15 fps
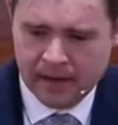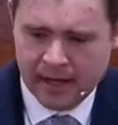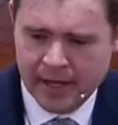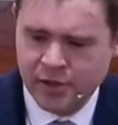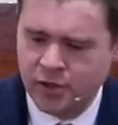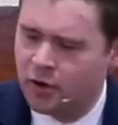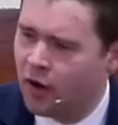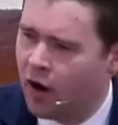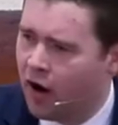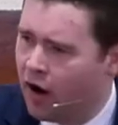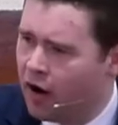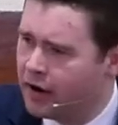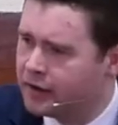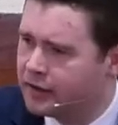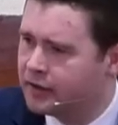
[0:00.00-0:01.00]
Is your
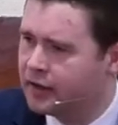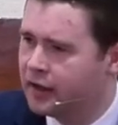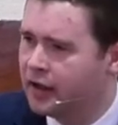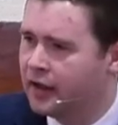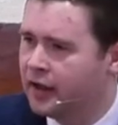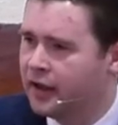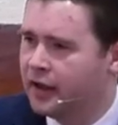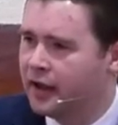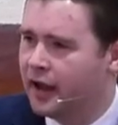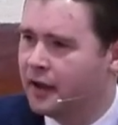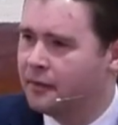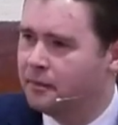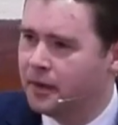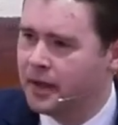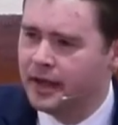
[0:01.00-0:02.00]
heart
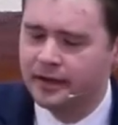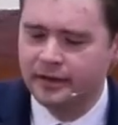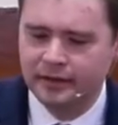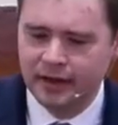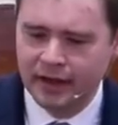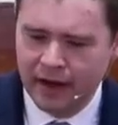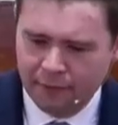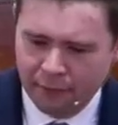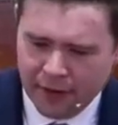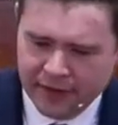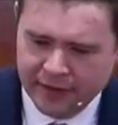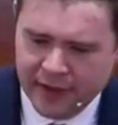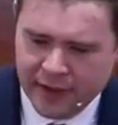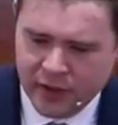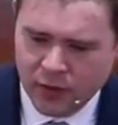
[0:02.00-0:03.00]
at peace in every
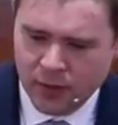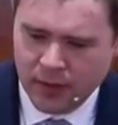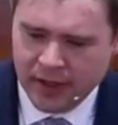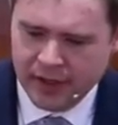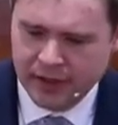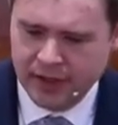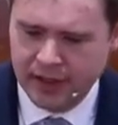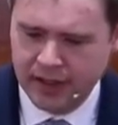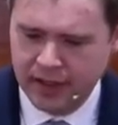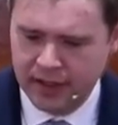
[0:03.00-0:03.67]
situation?